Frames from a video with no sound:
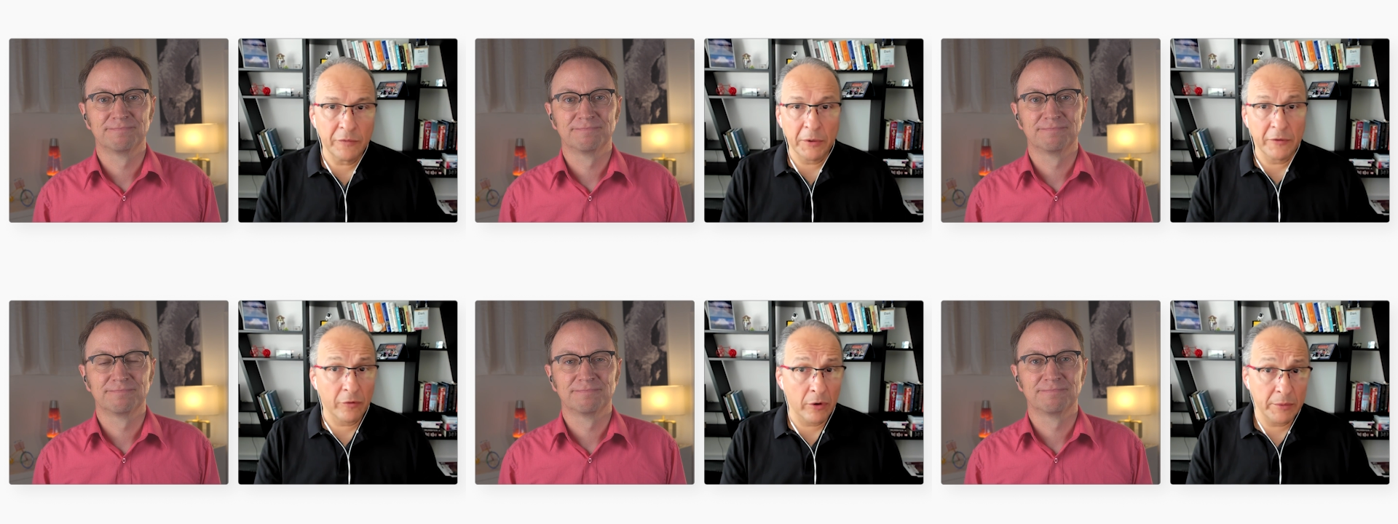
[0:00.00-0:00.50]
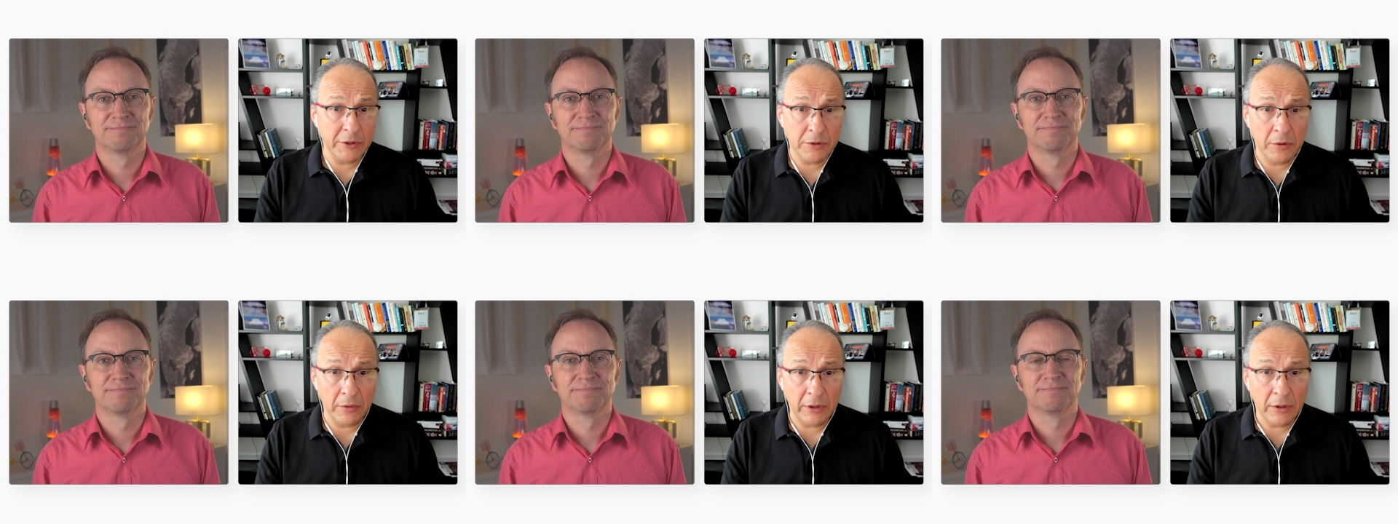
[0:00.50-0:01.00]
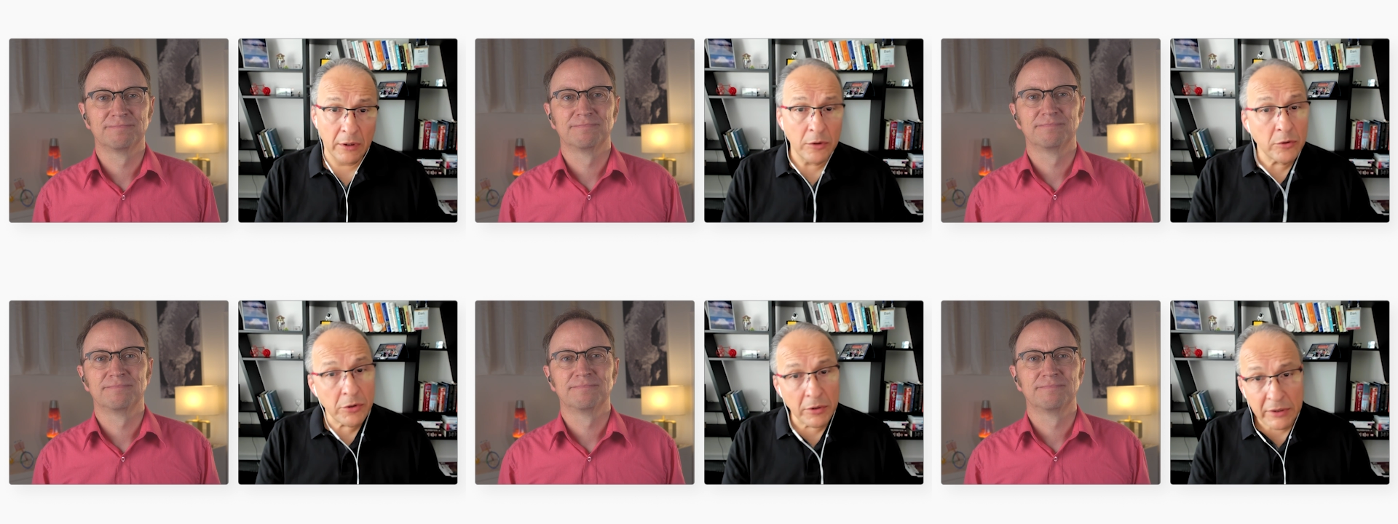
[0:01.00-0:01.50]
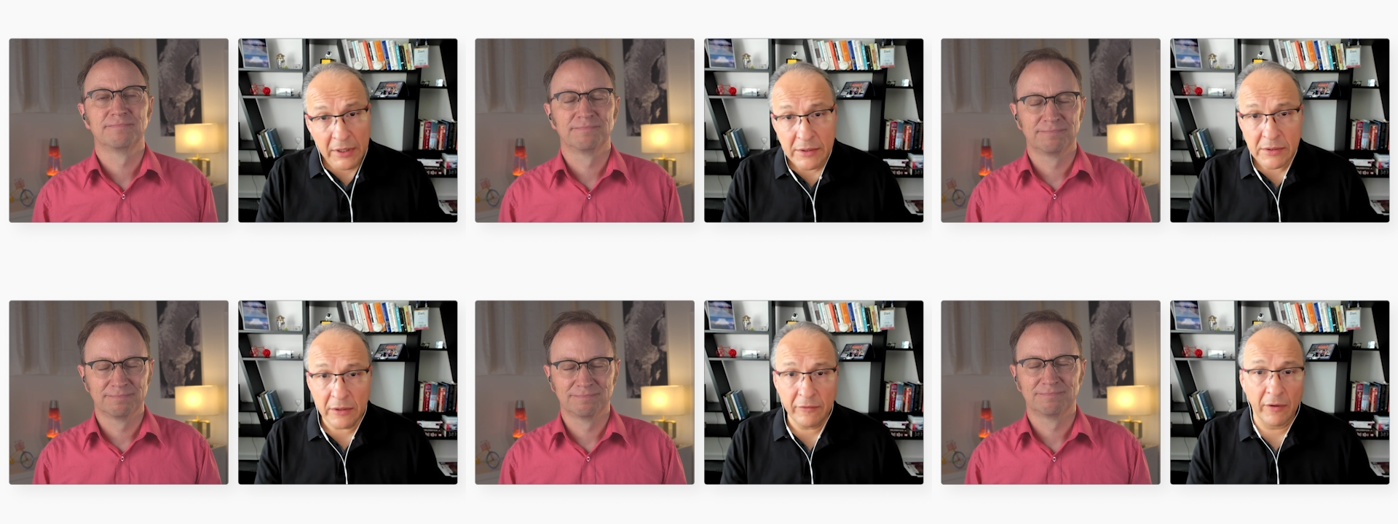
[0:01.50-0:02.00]
Speaker 1: of performance tuning. Use your test
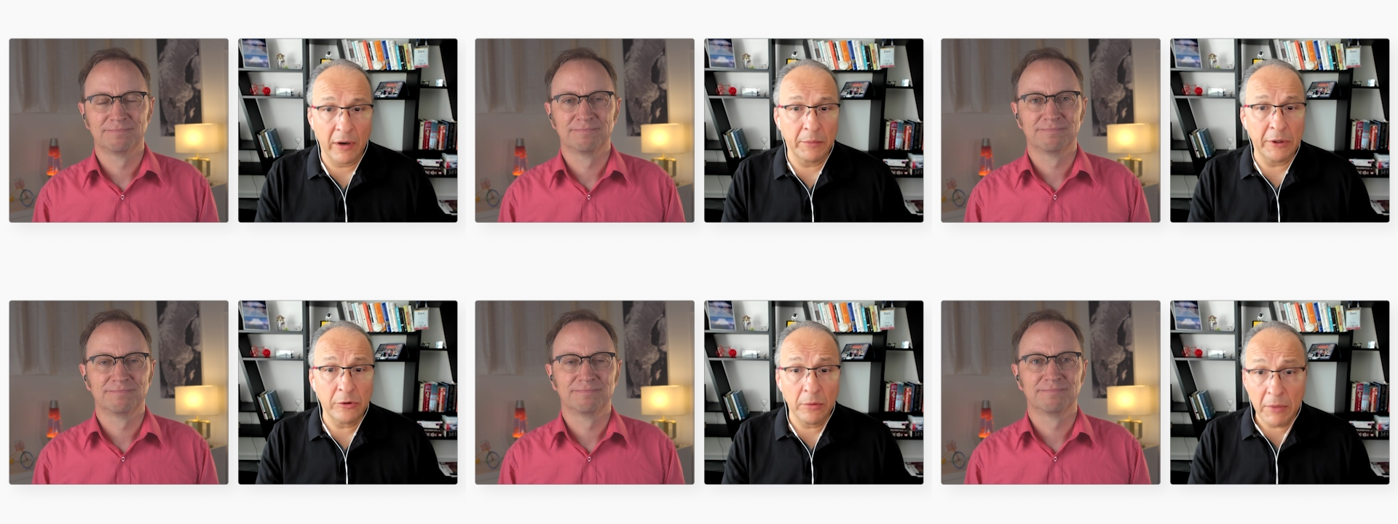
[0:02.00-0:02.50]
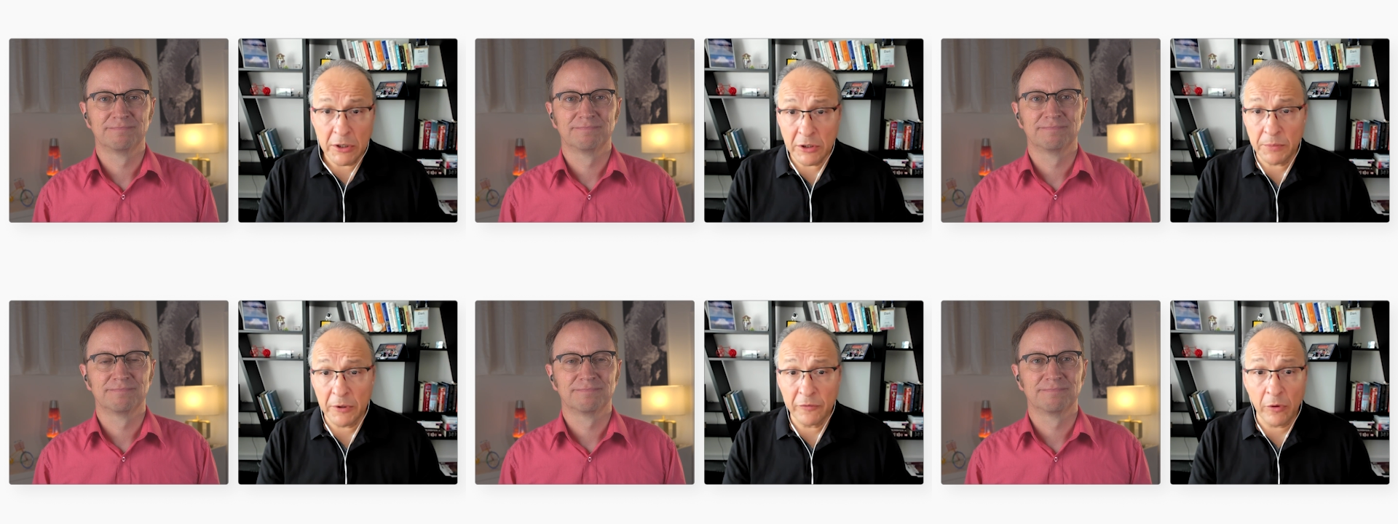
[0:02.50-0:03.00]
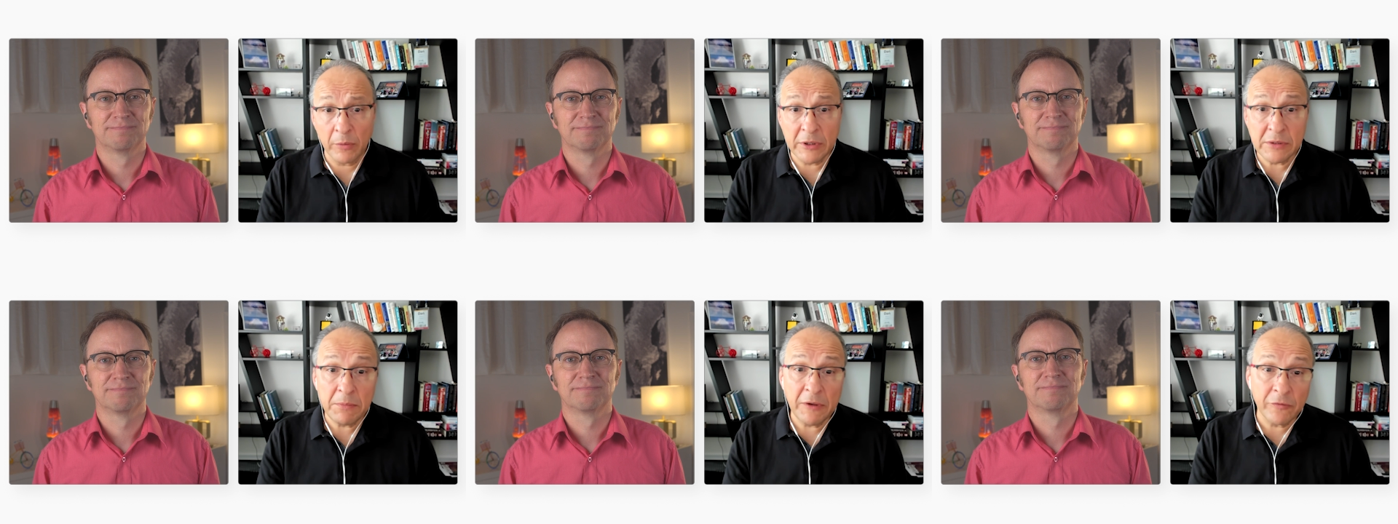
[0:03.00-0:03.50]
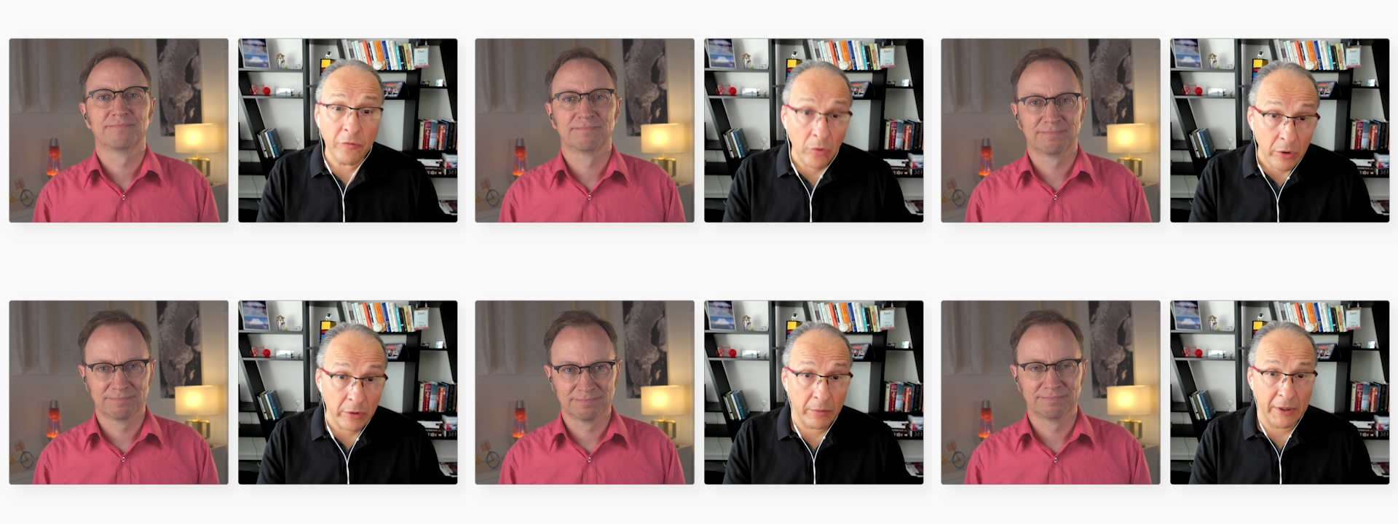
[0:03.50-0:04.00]
environment to measure performance before
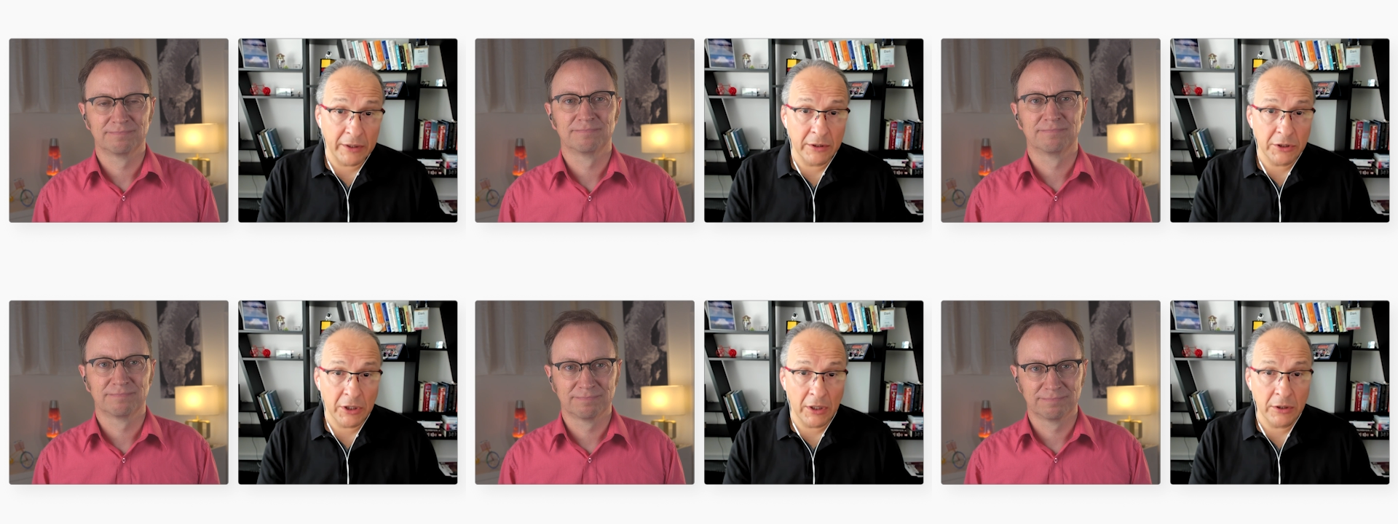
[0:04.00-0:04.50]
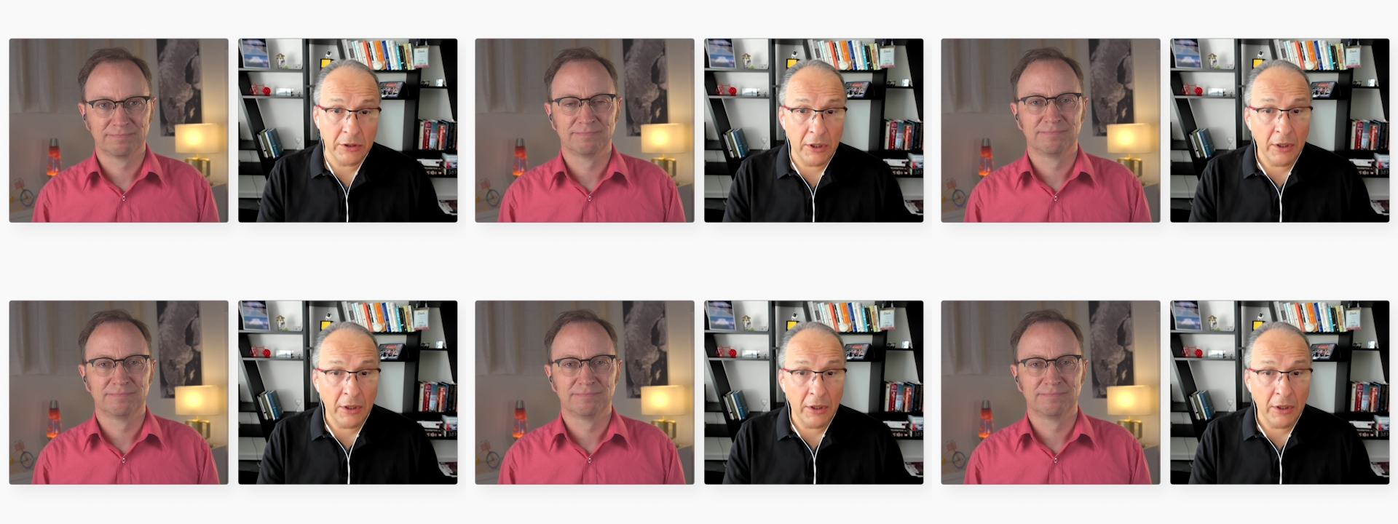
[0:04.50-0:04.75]
you made a change